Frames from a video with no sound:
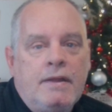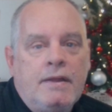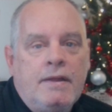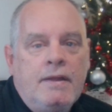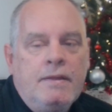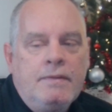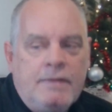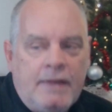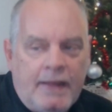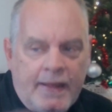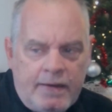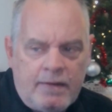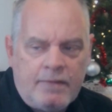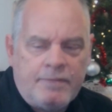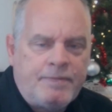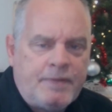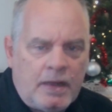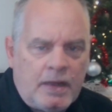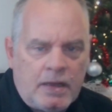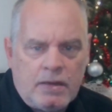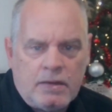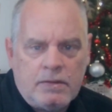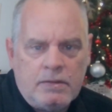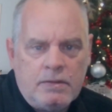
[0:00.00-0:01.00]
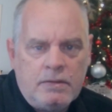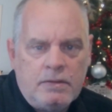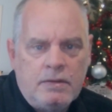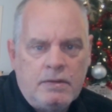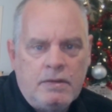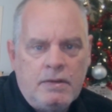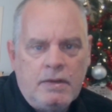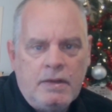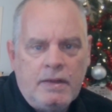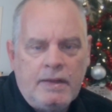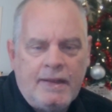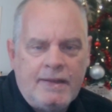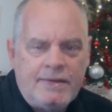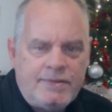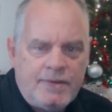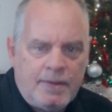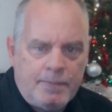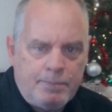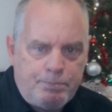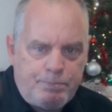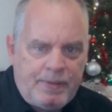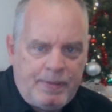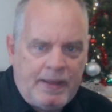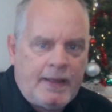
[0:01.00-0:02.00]
The NFL is
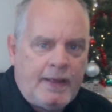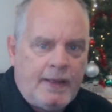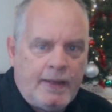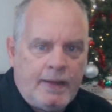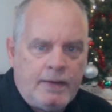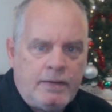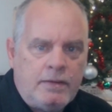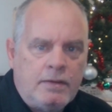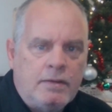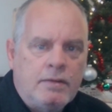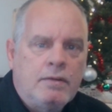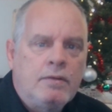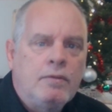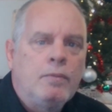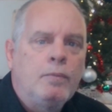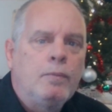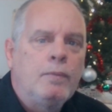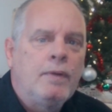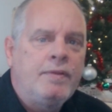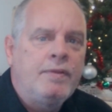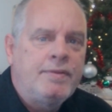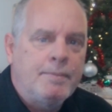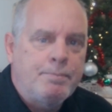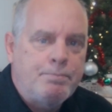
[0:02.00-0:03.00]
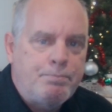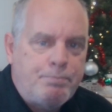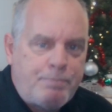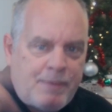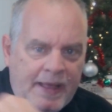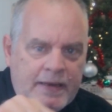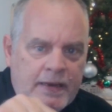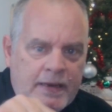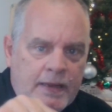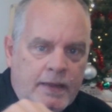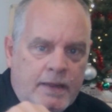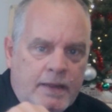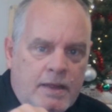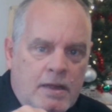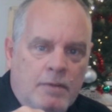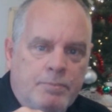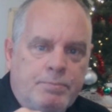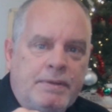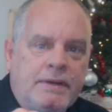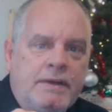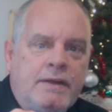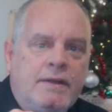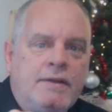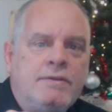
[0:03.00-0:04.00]
in bed with the betting
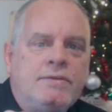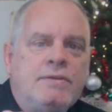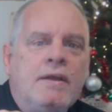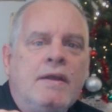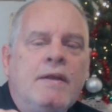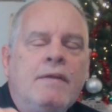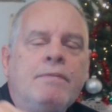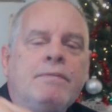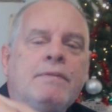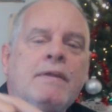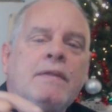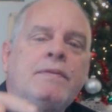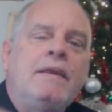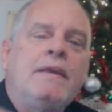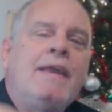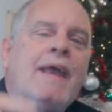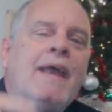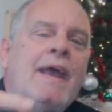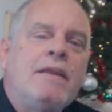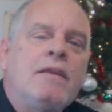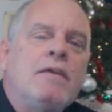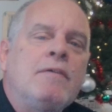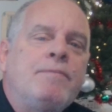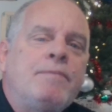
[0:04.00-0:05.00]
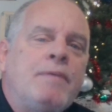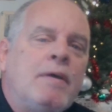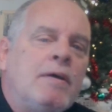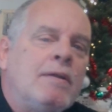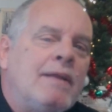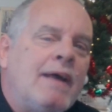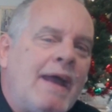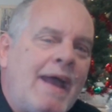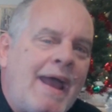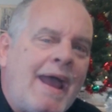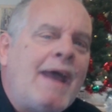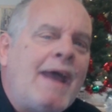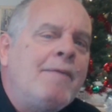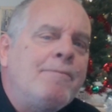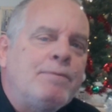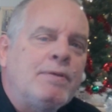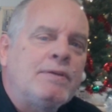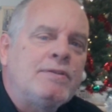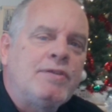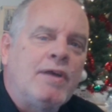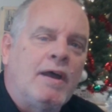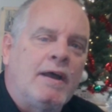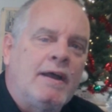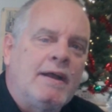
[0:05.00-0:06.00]
companies that the NFL
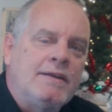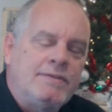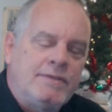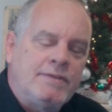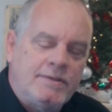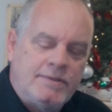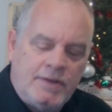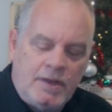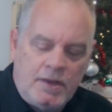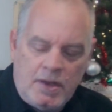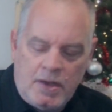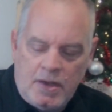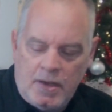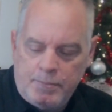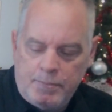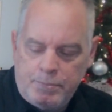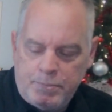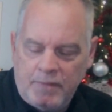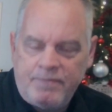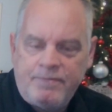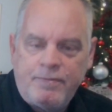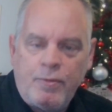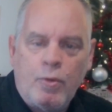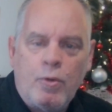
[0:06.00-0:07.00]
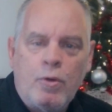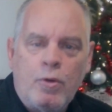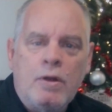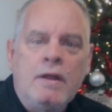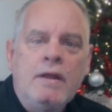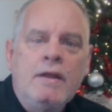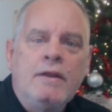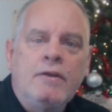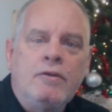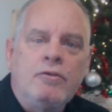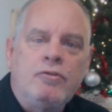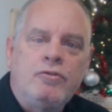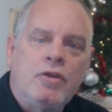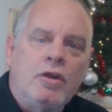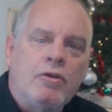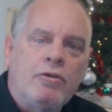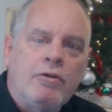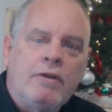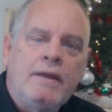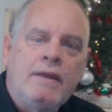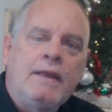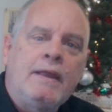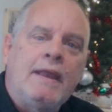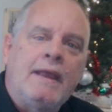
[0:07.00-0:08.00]
advertises before,
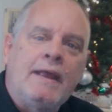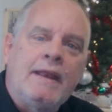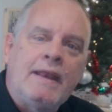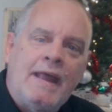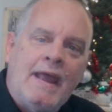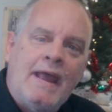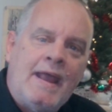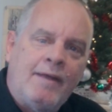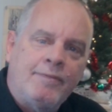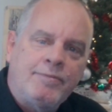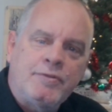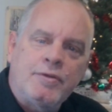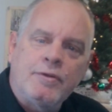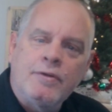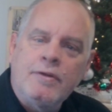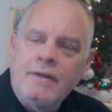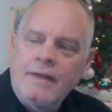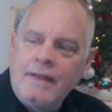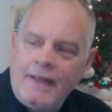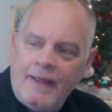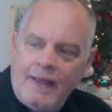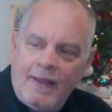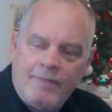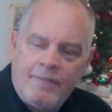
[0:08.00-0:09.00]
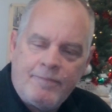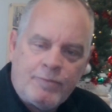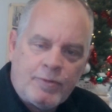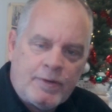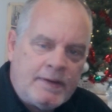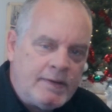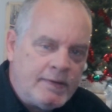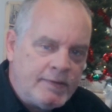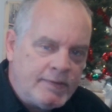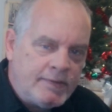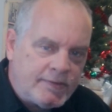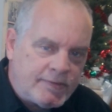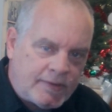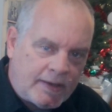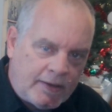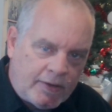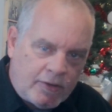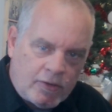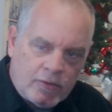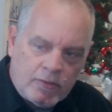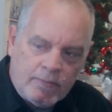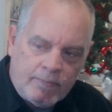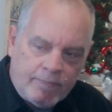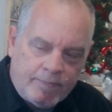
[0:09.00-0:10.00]
during, and after every
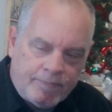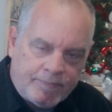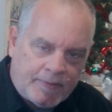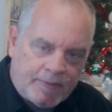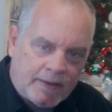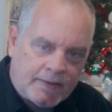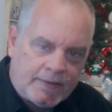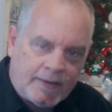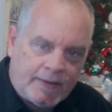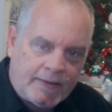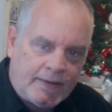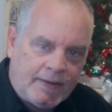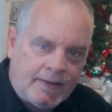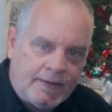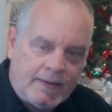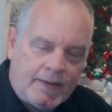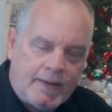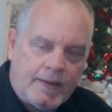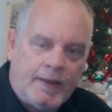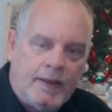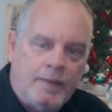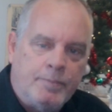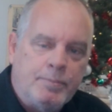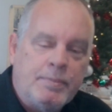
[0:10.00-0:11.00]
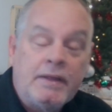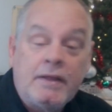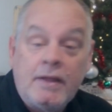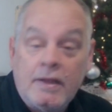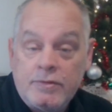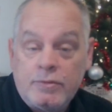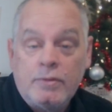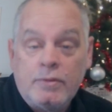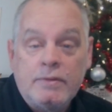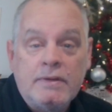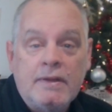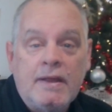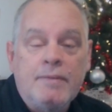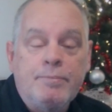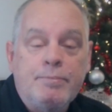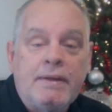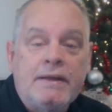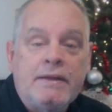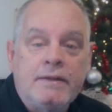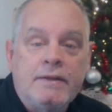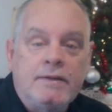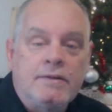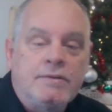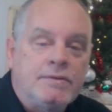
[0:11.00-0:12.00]
single fucking game, because online
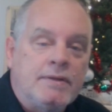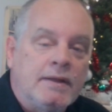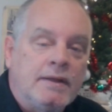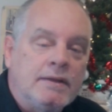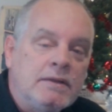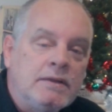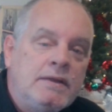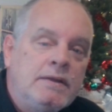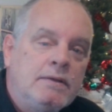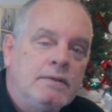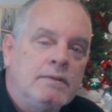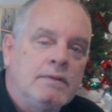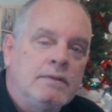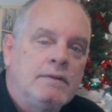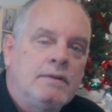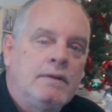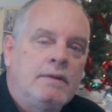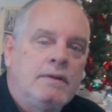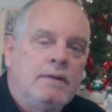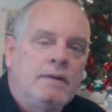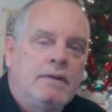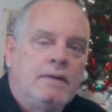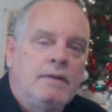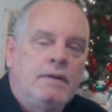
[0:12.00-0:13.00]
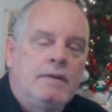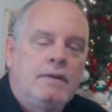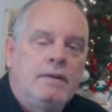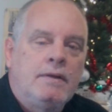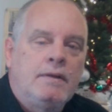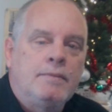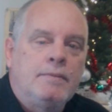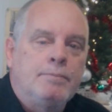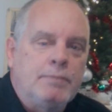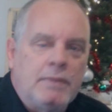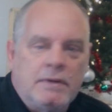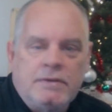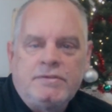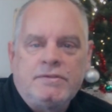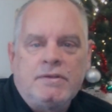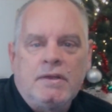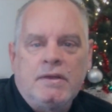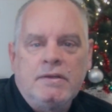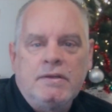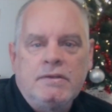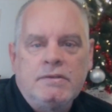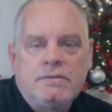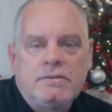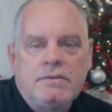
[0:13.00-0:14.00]
betting is now legal in most
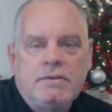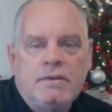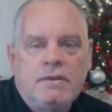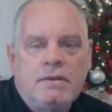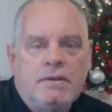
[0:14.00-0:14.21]
states.